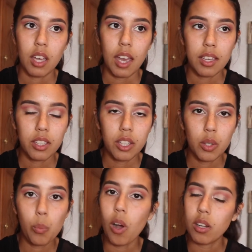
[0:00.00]
I
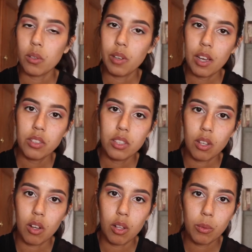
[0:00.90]
could walk around in the
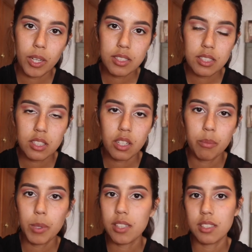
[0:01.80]
hallways and
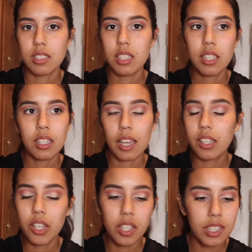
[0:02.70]
stuff, because I
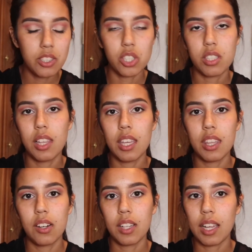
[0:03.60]
couldn't just lay
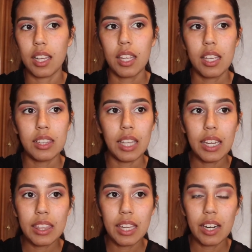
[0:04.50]
there. Like,
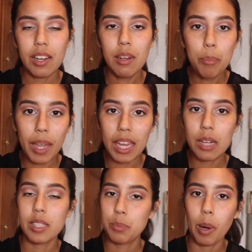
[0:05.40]
laying there in
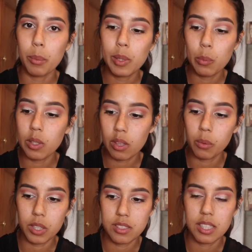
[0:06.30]
pain is probably one of
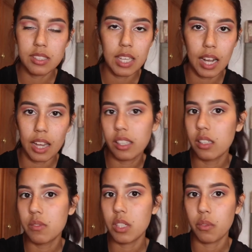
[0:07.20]
the worst things that I
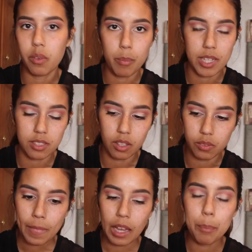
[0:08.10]
could have done for
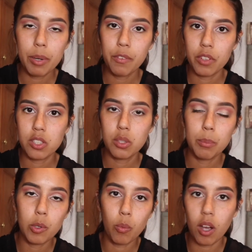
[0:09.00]
myself. I preferred to
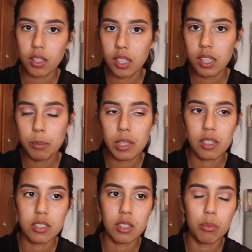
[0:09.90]
be walking,
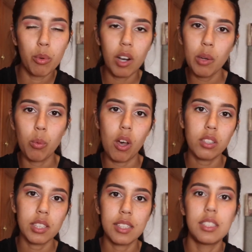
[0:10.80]
because the more I
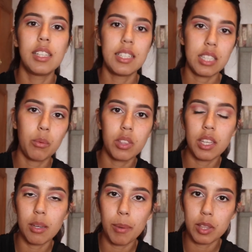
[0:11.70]
walked, like, the less I would
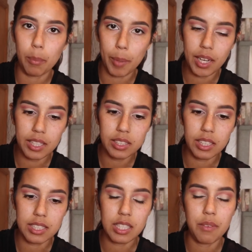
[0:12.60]
think about the pain, the
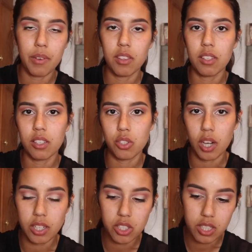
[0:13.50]
less I felt the
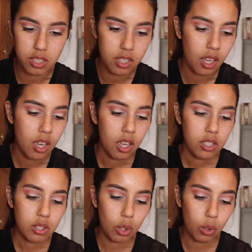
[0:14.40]
contractions.
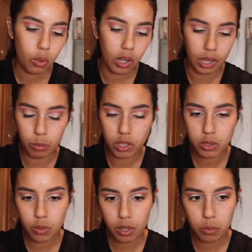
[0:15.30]
So I
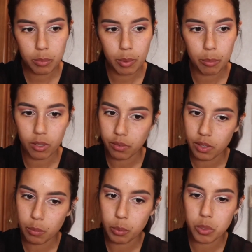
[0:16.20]
walked around with my
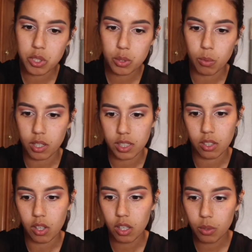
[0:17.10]
boyfriend. We would just walk in
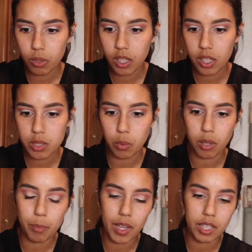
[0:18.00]
the hallways,
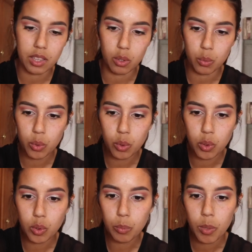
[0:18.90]
walk back in the
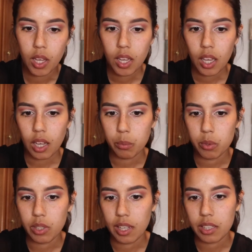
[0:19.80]
room. I
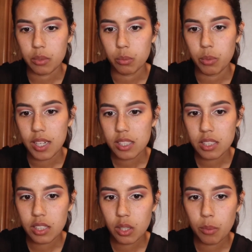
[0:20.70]
would like rest
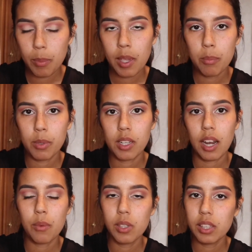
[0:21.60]
a little bit, but
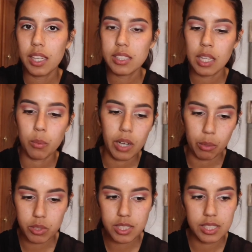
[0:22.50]
I realized like when I
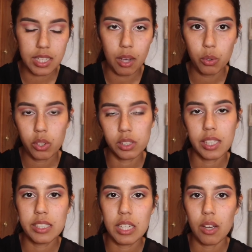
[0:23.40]
would sit down or
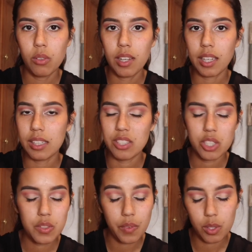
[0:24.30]
lay down, like it
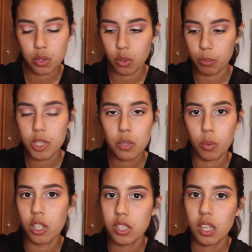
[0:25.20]
just felt so much
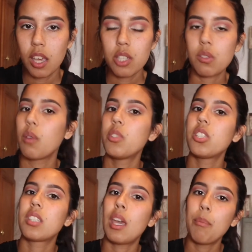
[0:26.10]
worse. So I would
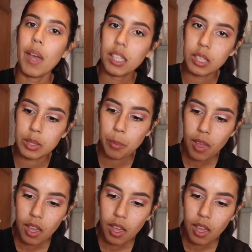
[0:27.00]
just get back up.